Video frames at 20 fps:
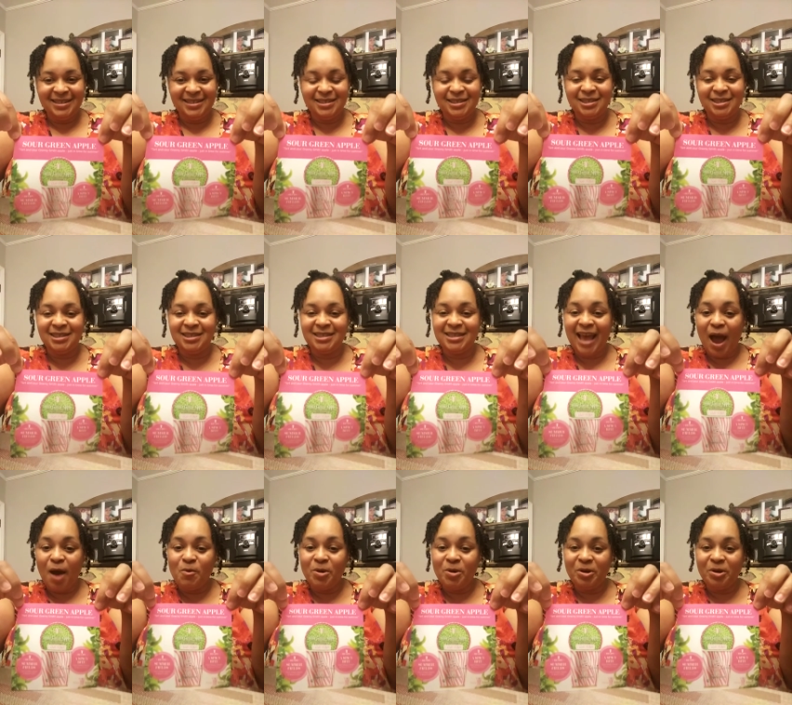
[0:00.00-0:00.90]

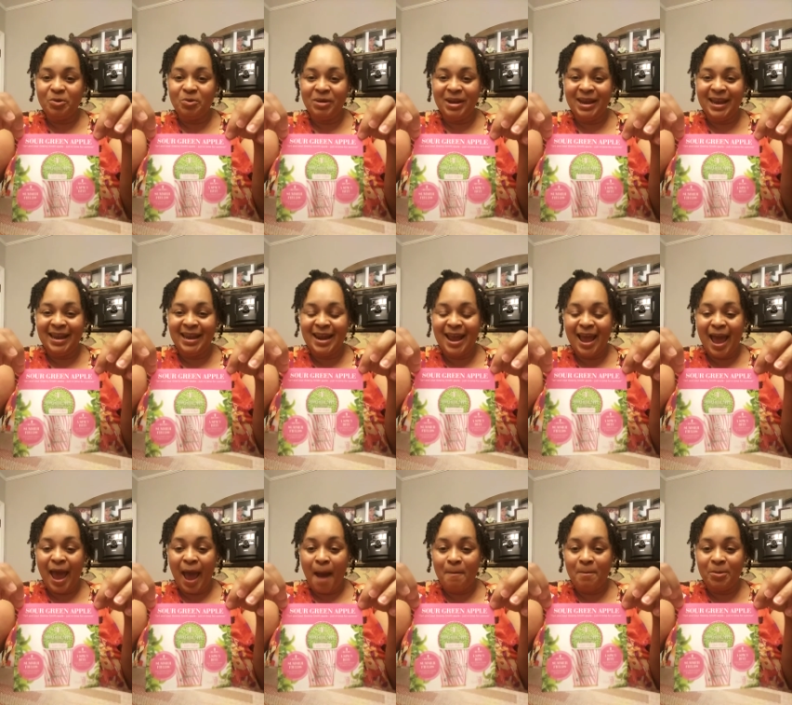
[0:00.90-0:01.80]
Sour green
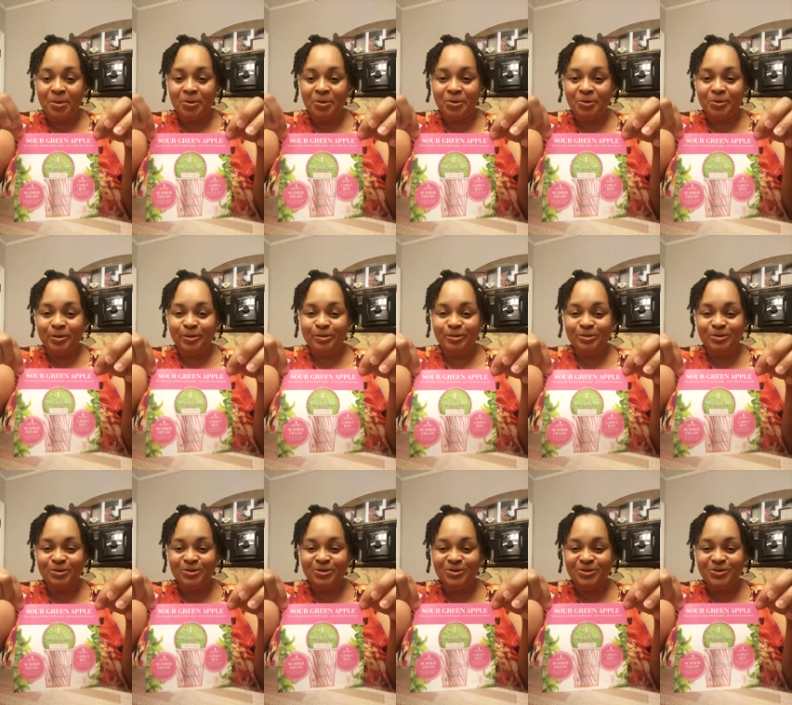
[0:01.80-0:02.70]

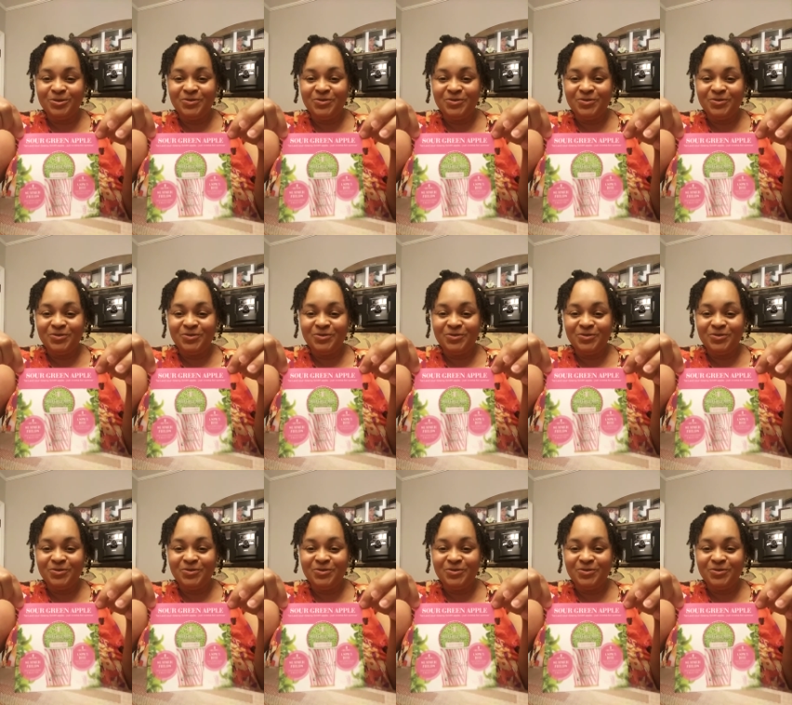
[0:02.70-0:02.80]
apple.